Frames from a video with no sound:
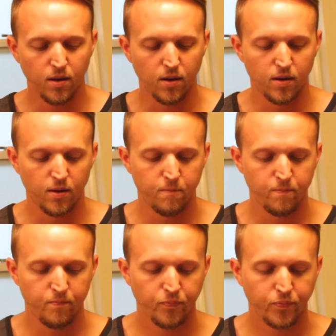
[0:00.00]

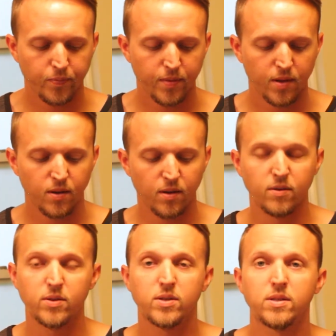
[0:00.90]
You
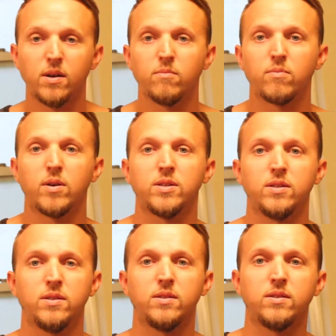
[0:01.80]
know, some
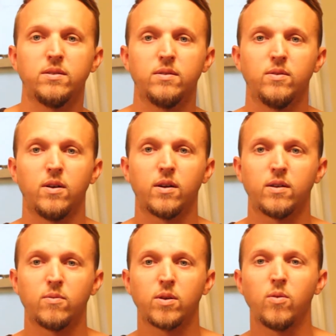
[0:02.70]
brushes are
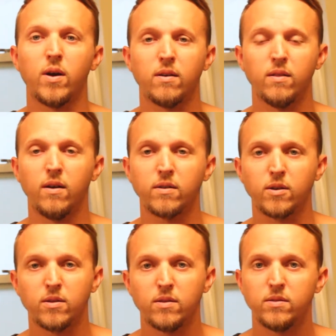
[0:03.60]
going to require
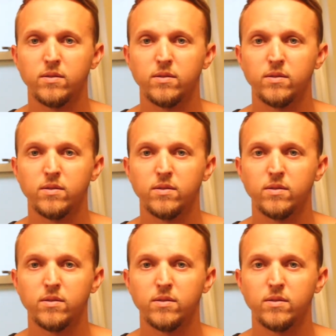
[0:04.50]
longer.